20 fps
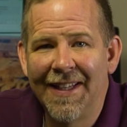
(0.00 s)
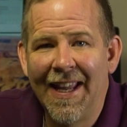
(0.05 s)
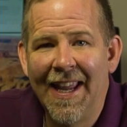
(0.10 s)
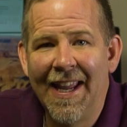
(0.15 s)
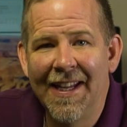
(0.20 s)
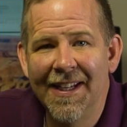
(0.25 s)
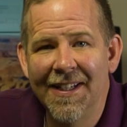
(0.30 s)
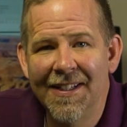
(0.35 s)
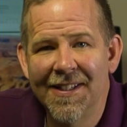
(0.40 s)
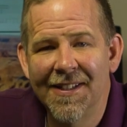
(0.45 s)

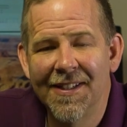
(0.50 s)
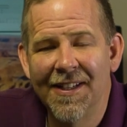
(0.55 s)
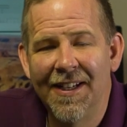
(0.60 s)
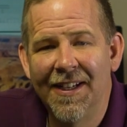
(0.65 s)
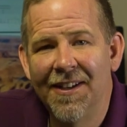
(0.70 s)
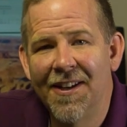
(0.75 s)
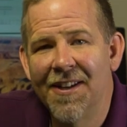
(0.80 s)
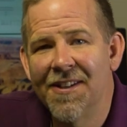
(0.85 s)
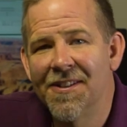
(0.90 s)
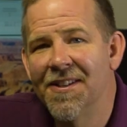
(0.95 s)
takes, and
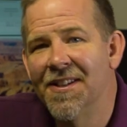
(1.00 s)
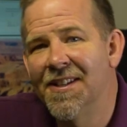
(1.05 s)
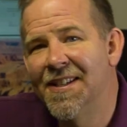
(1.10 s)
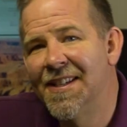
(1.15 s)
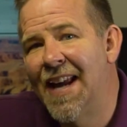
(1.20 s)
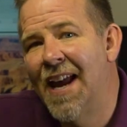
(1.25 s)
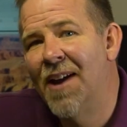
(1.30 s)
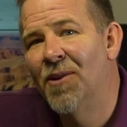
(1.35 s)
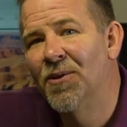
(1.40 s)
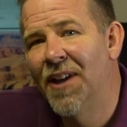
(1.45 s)
it does the
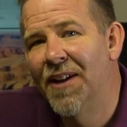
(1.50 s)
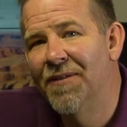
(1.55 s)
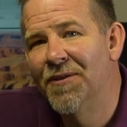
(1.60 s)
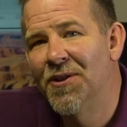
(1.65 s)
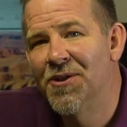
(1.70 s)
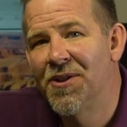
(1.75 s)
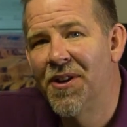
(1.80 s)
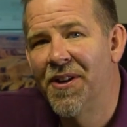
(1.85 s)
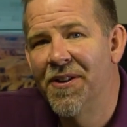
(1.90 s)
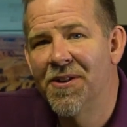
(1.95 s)
sound
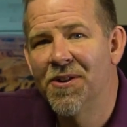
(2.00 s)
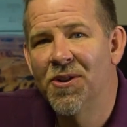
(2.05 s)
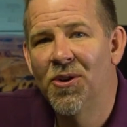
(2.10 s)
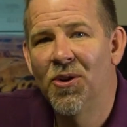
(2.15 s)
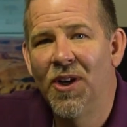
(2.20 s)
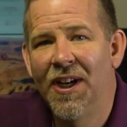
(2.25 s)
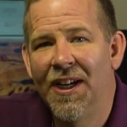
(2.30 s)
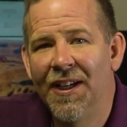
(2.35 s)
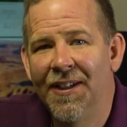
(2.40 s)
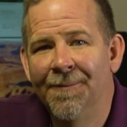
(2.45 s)
levels on the
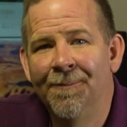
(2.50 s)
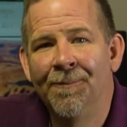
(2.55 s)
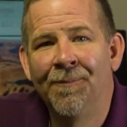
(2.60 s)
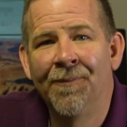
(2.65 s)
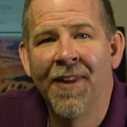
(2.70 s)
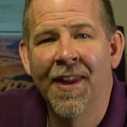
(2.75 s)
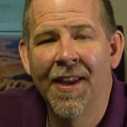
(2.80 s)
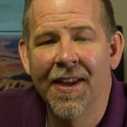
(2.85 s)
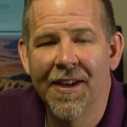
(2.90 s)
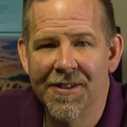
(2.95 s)
screen
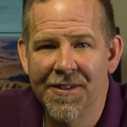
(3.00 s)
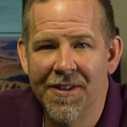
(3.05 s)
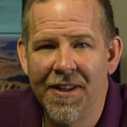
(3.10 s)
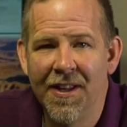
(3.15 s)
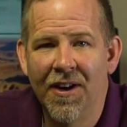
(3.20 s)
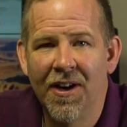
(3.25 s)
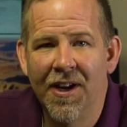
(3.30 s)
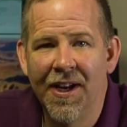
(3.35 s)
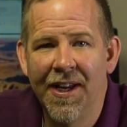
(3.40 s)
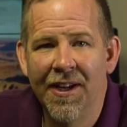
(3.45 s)
because of the
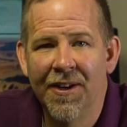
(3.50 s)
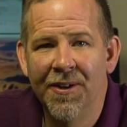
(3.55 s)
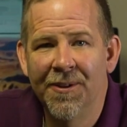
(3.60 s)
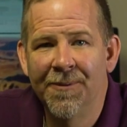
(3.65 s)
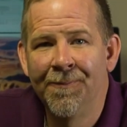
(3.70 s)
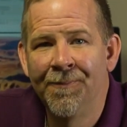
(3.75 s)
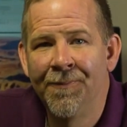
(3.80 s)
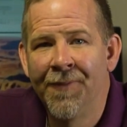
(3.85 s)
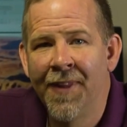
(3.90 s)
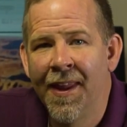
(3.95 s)
audio.
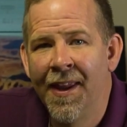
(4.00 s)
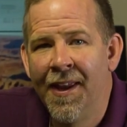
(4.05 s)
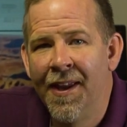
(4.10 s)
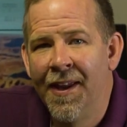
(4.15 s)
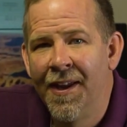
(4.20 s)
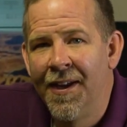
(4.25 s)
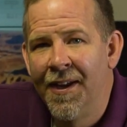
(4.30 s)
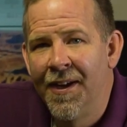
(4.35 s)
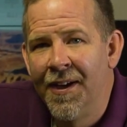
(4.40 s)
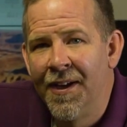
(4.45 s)

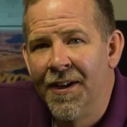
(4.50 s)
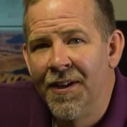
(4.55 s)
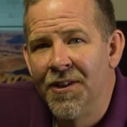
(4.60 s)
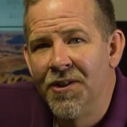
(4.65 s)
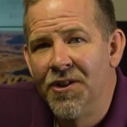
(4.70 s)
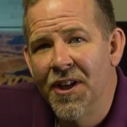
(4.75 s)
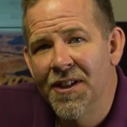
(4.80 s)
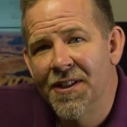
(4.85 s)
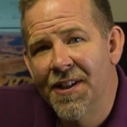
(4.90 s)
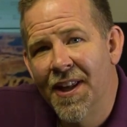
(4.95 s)

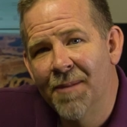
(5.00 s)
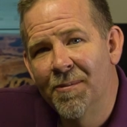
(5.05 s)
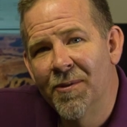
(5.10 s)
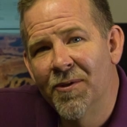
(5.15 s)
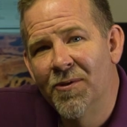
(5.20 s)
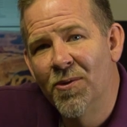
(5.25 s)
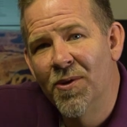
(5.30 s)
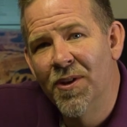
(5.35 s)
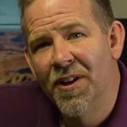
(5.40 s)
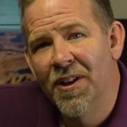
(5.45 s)
Just like
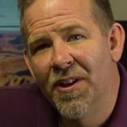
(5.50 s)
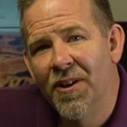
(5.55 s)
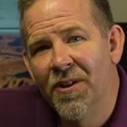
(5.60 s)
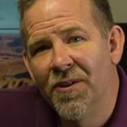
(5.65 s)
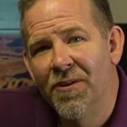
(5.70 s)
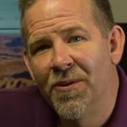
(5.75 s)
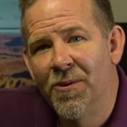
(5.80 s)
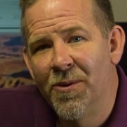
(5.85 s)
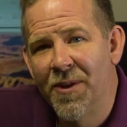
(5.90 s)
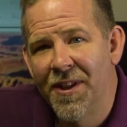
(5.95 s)
before
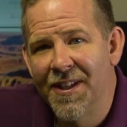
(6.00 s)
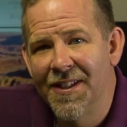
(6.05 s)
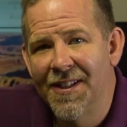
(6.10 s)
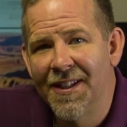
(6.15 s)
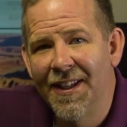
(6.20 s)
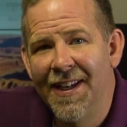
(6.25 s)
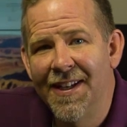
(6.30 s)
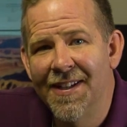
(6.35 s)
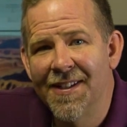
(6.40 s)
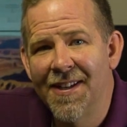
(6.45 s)
though, with this
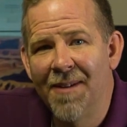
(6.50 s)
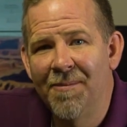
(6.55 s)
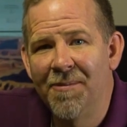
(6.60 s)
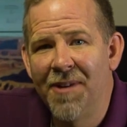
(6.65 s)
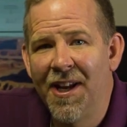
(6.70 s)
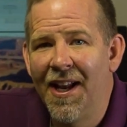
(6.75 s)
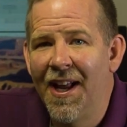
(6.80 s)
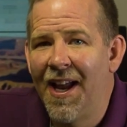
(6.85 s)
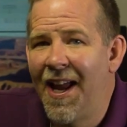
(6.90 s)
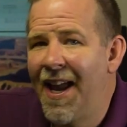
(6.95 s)
latest
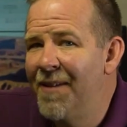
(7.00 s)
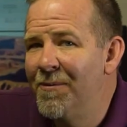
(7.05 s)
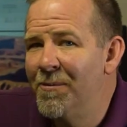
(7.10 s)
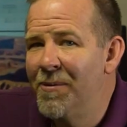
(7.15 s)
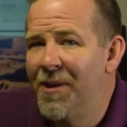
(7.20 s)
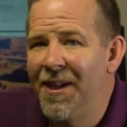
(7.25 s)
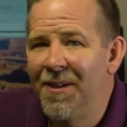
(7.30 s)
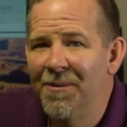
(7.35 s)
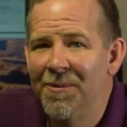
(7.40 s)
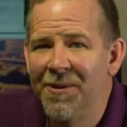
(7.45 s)
update, I haven't
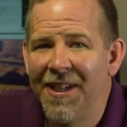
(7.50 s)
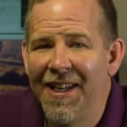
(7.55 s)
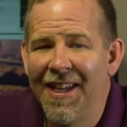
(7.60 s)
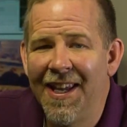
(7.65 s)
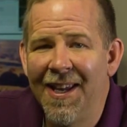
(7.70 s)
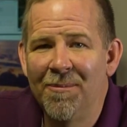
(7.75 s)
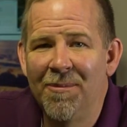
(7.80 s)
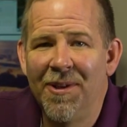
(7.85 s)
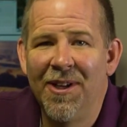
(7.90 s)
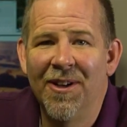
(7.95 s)
been able to
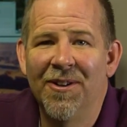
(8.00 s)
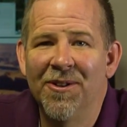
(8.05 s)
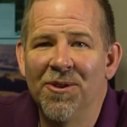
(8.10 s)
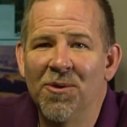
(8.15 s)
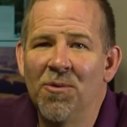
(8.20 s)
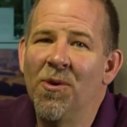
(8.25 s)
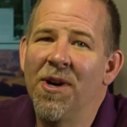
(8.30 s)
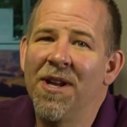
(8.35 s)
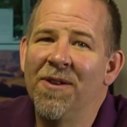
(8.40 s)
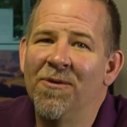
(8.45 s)
get beyond
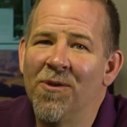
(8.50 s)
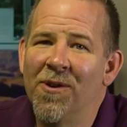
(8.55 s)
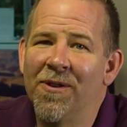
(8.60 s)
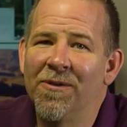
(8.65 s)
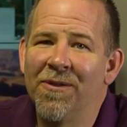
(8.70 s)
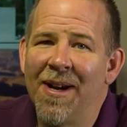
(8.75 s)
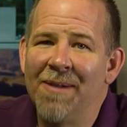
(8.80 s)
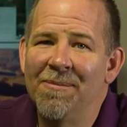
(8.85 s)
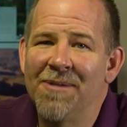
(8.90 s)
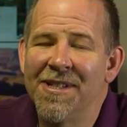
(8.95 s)
24
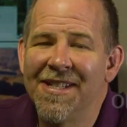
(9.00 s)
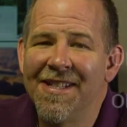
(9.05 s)
frames a